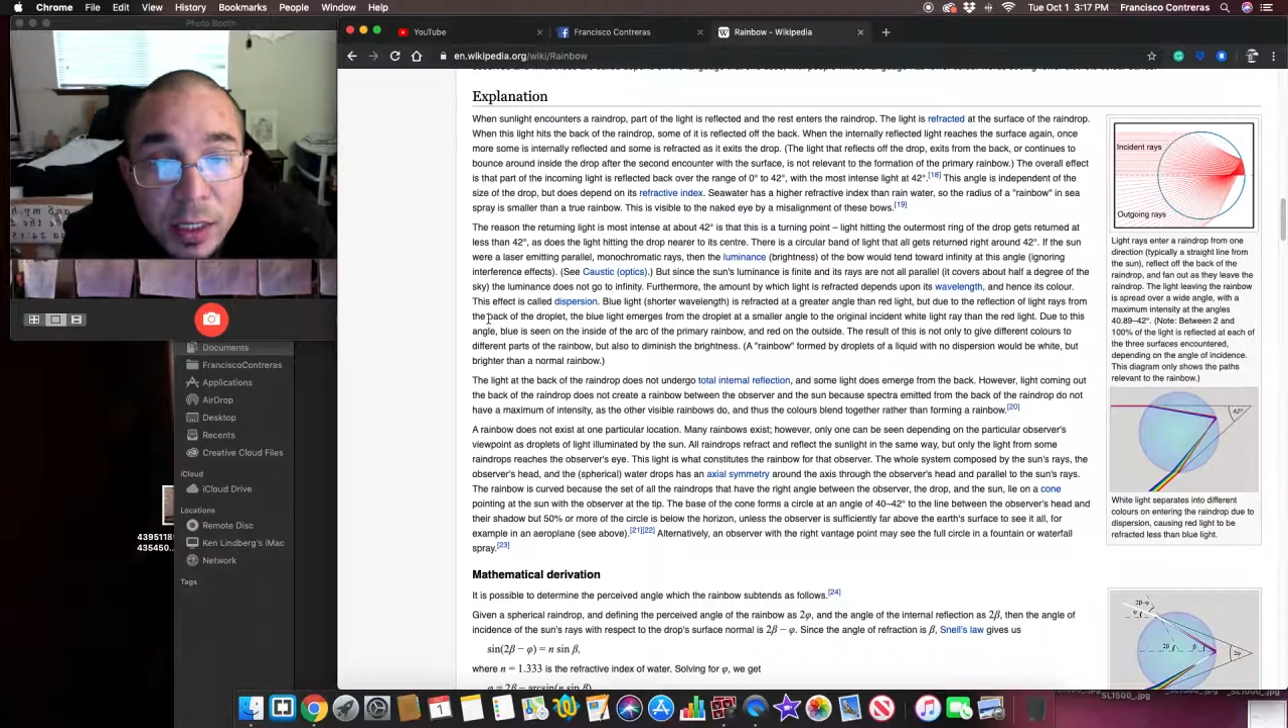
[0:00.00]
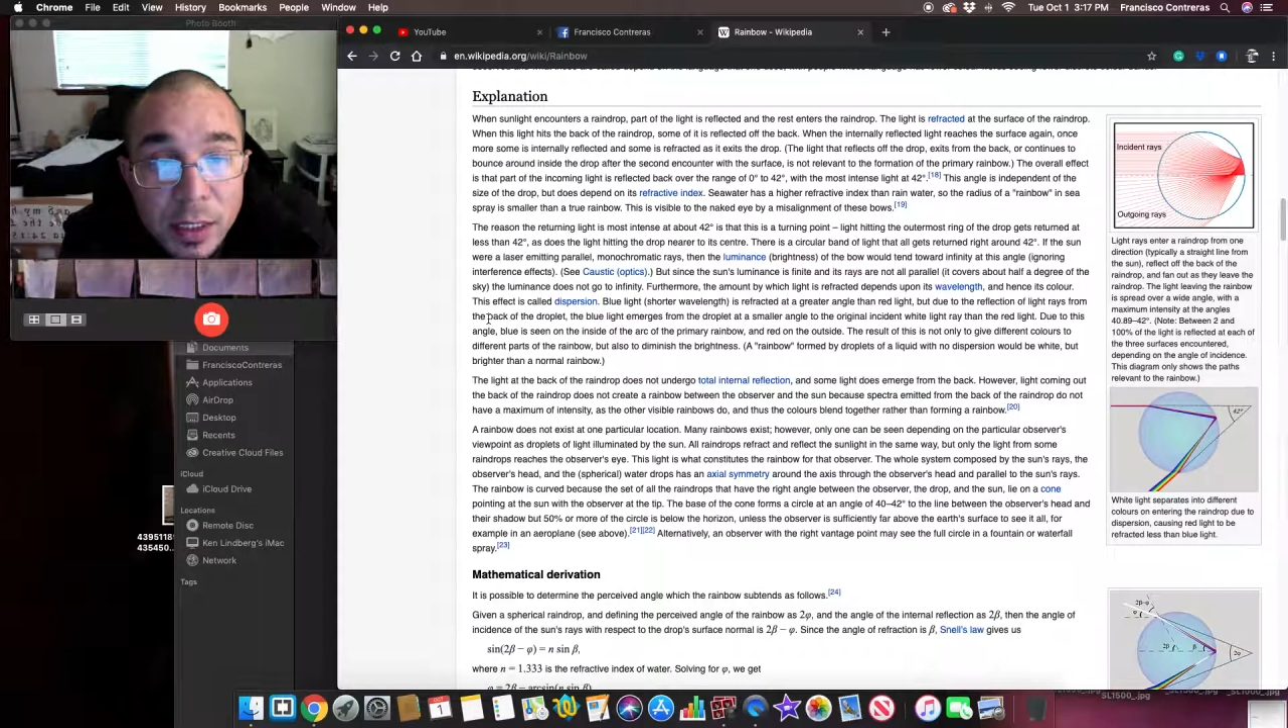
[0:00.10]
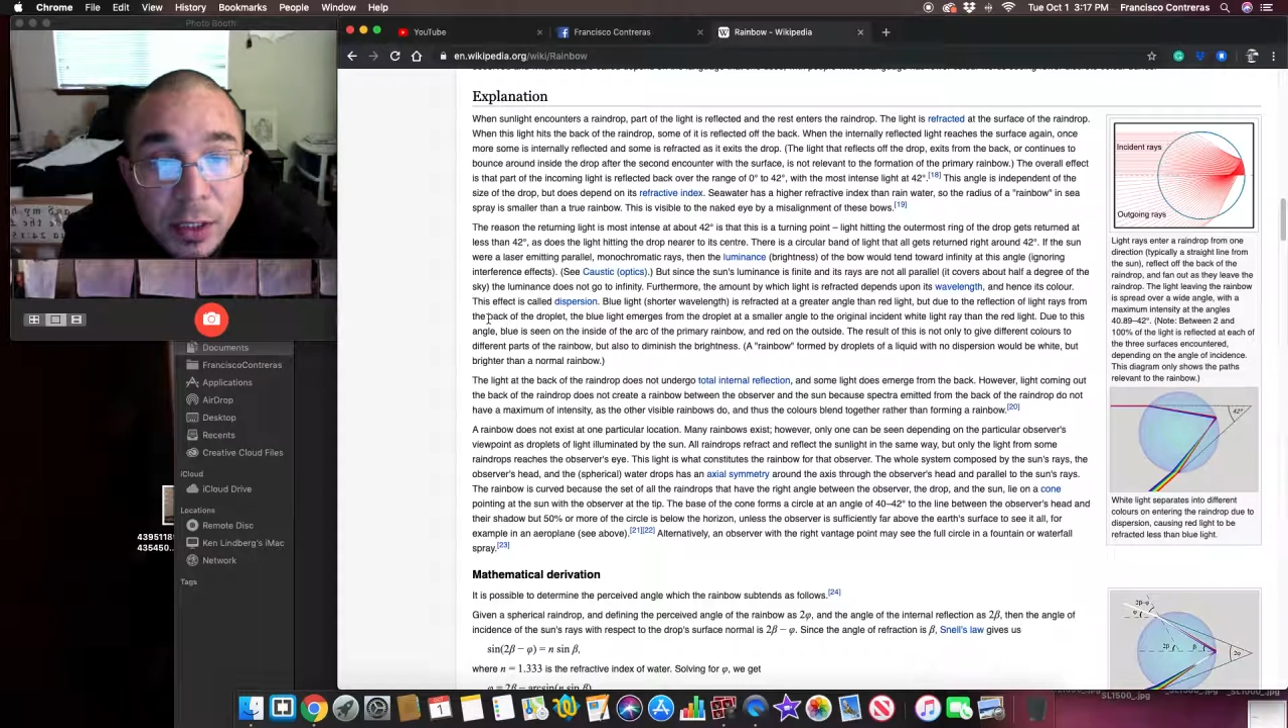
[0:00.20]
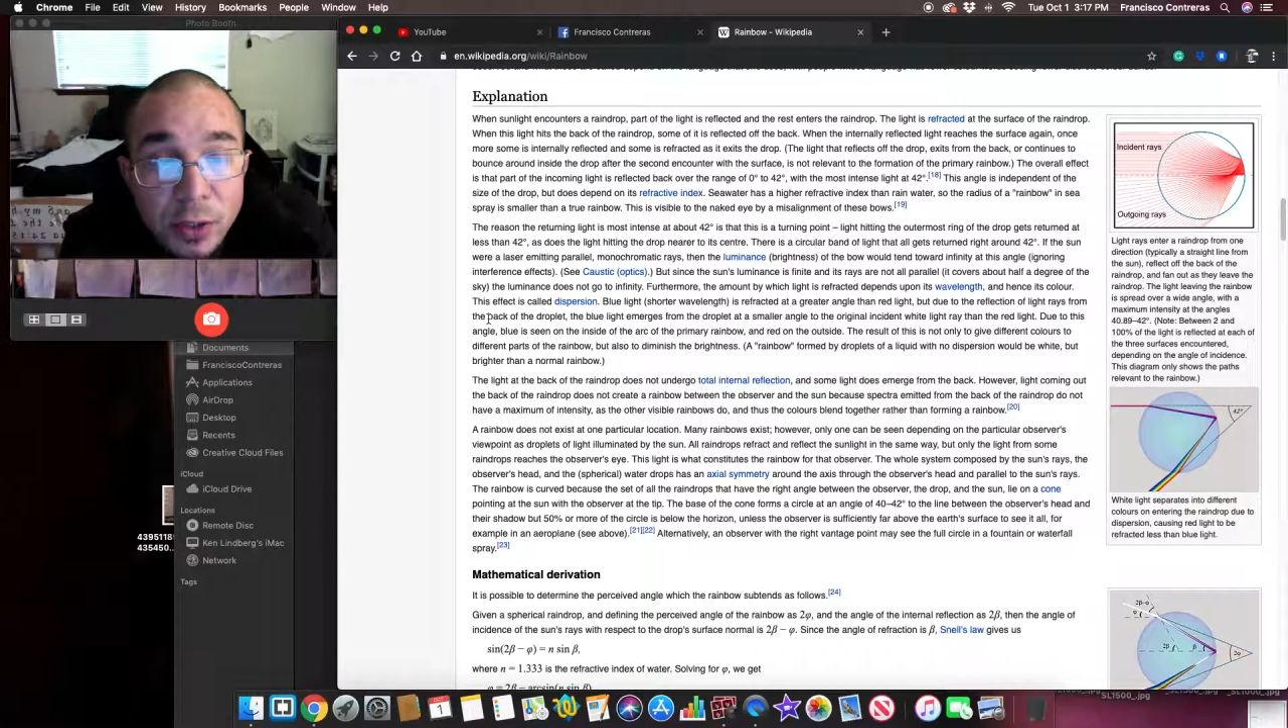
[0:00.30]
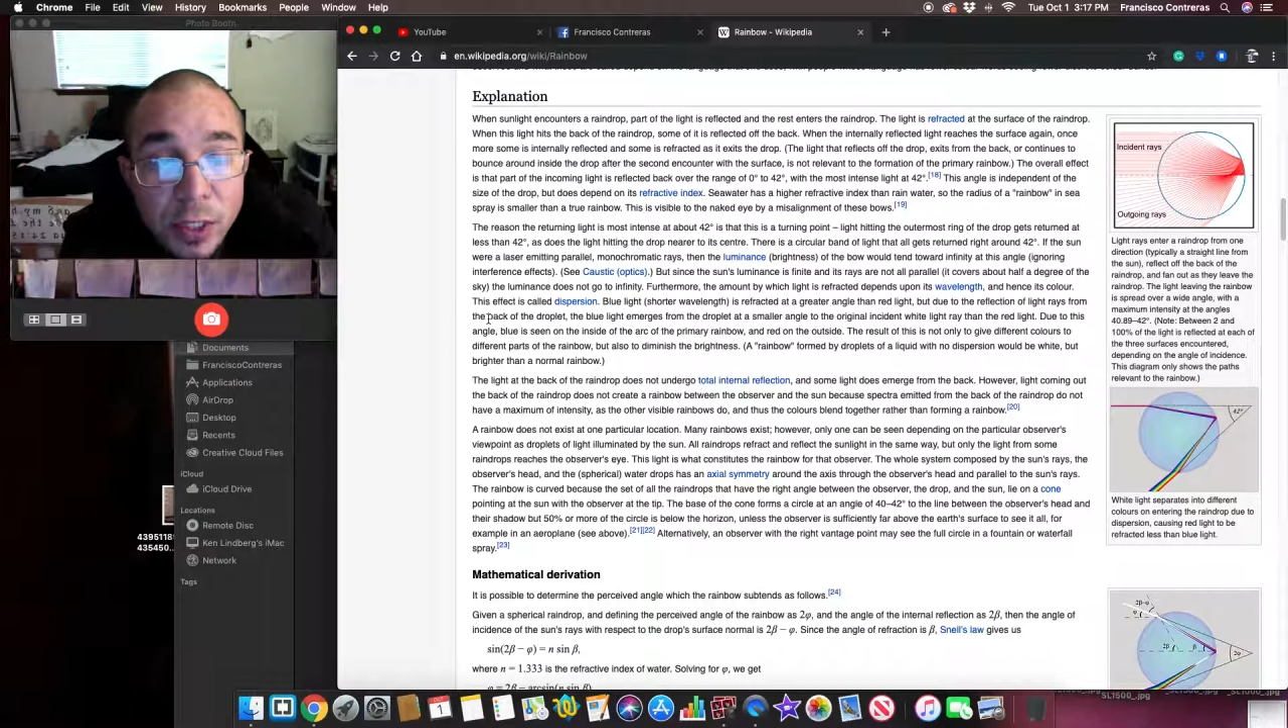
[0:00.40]
a
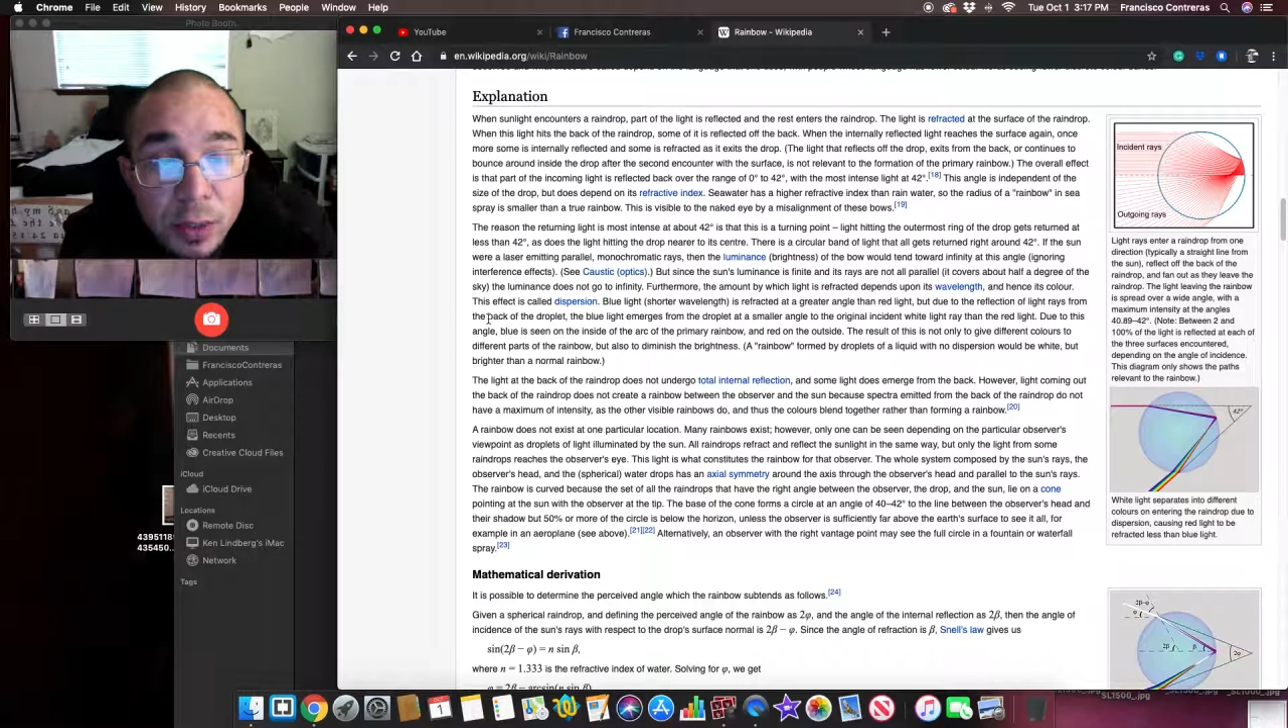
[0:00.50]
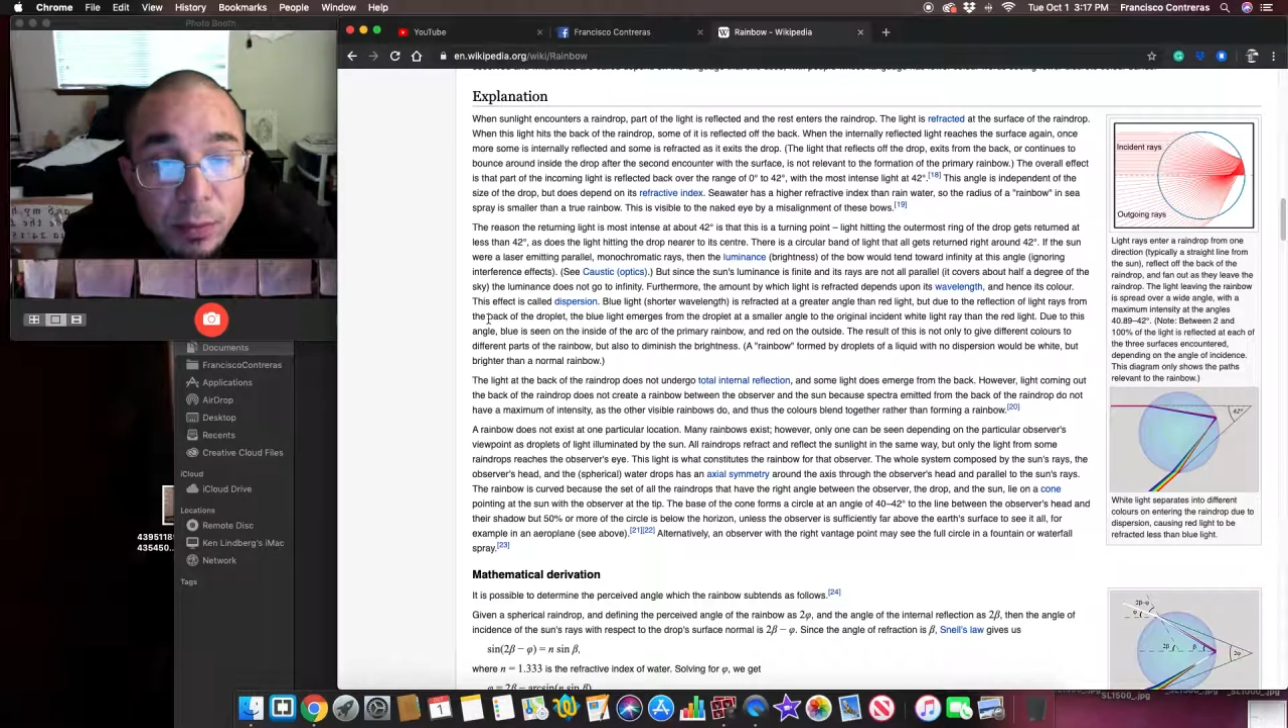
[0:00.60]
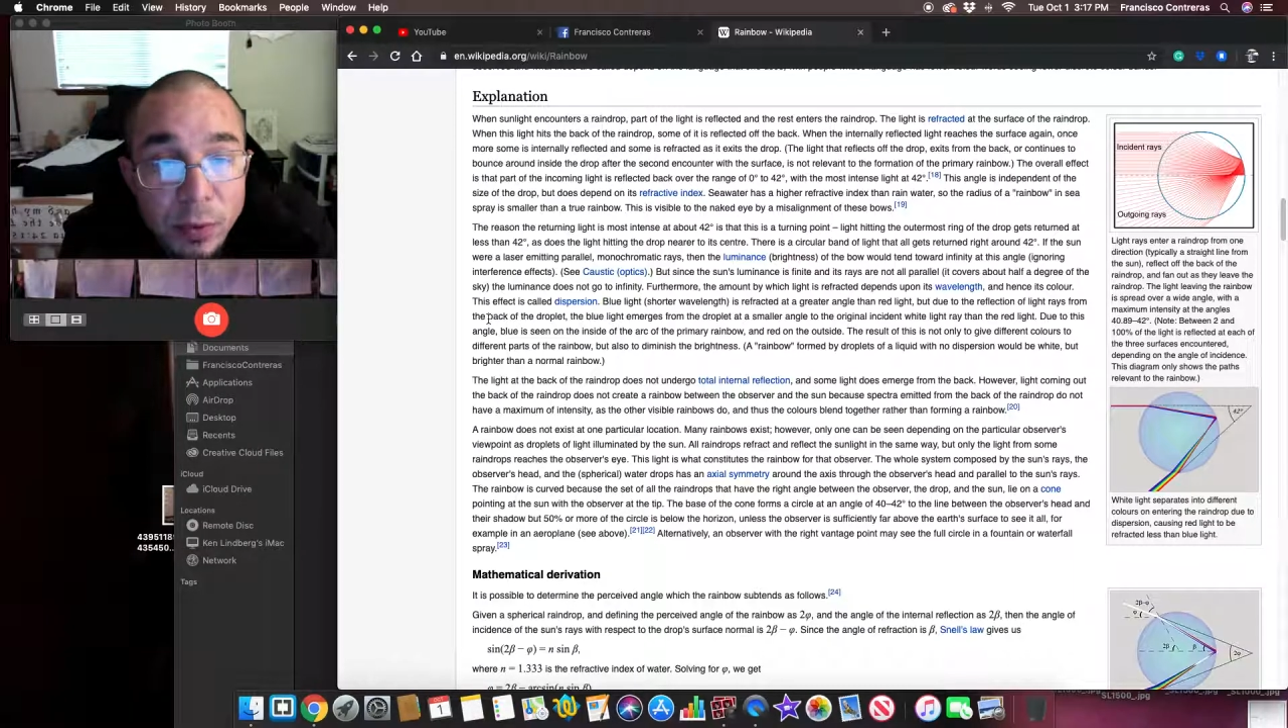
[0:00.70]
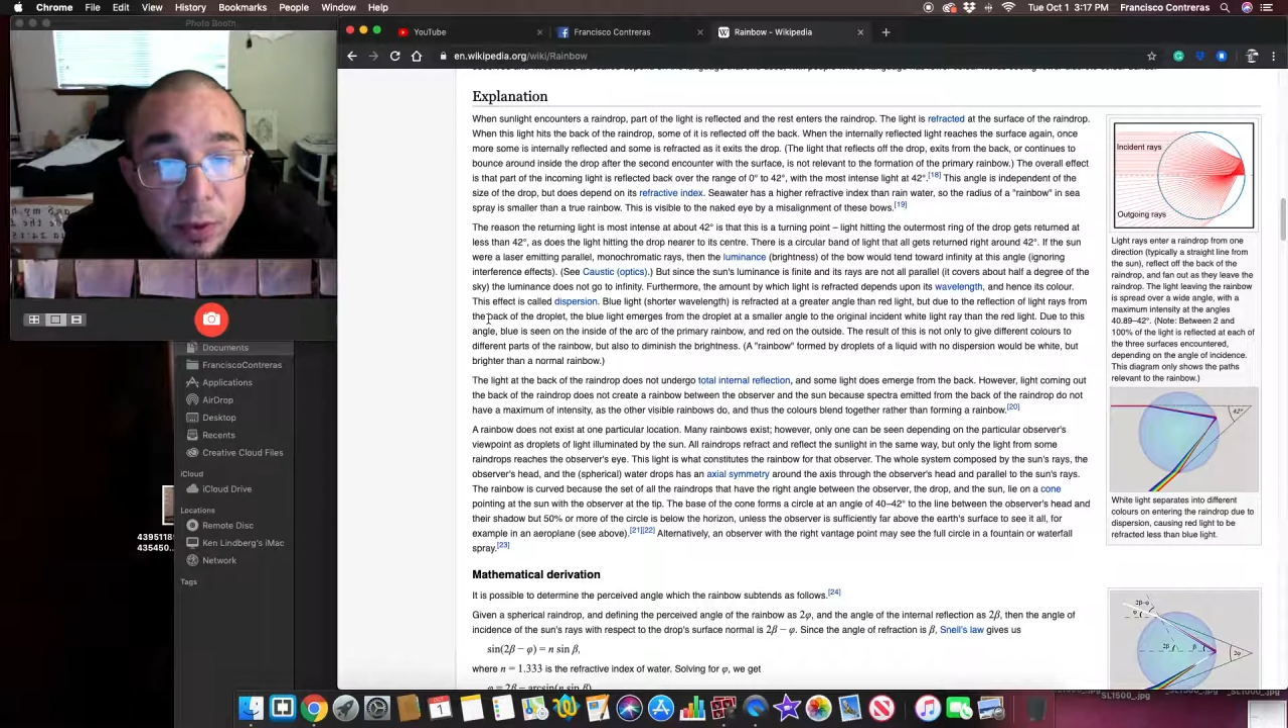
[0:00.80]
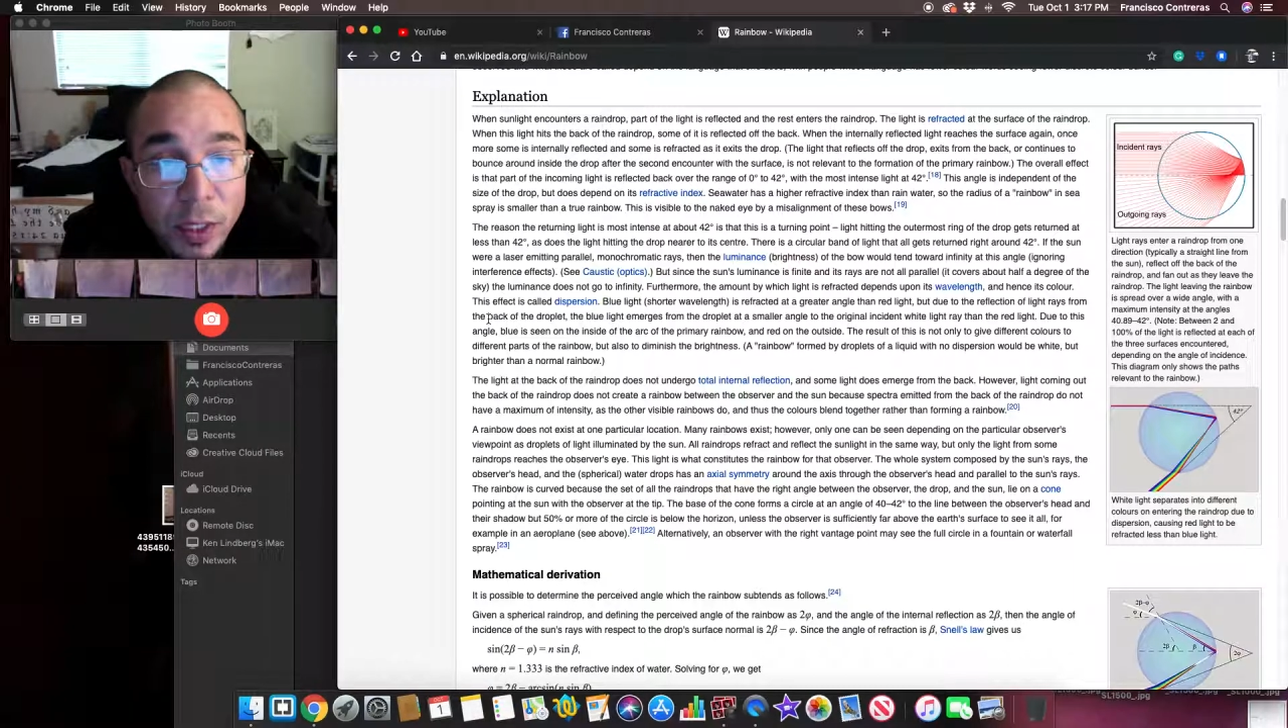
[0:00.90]
turning
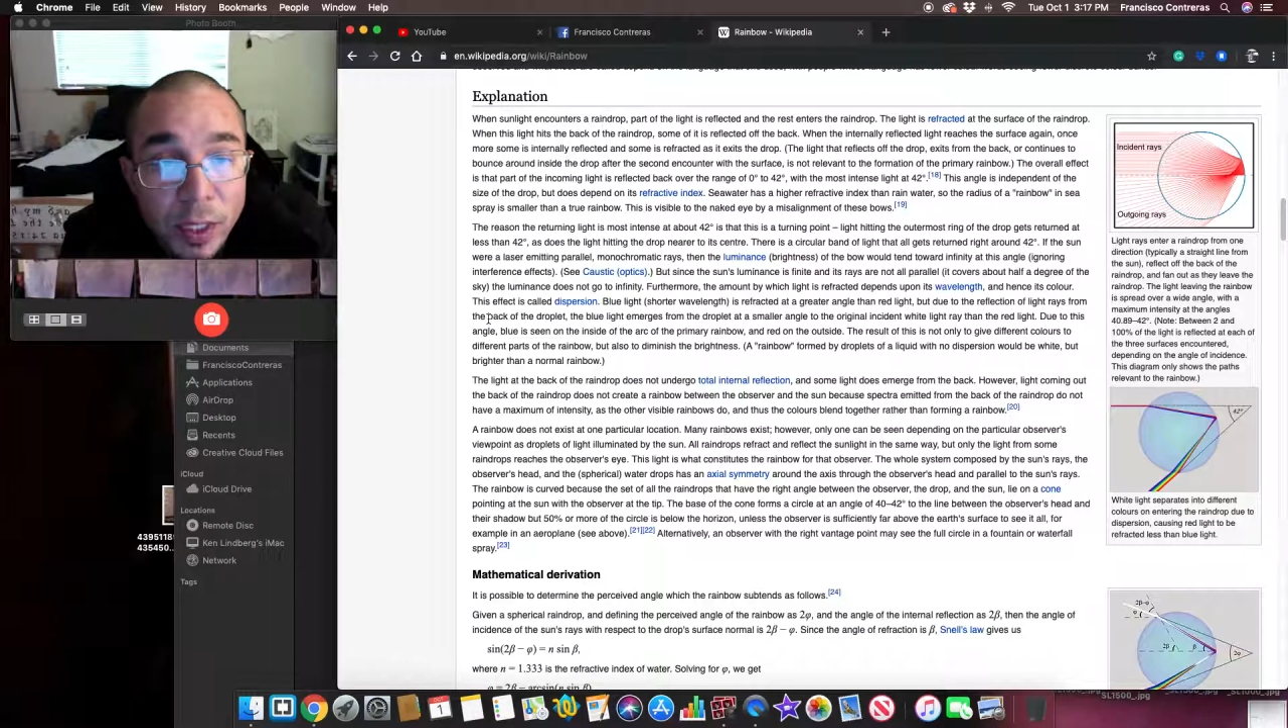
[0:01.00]
point.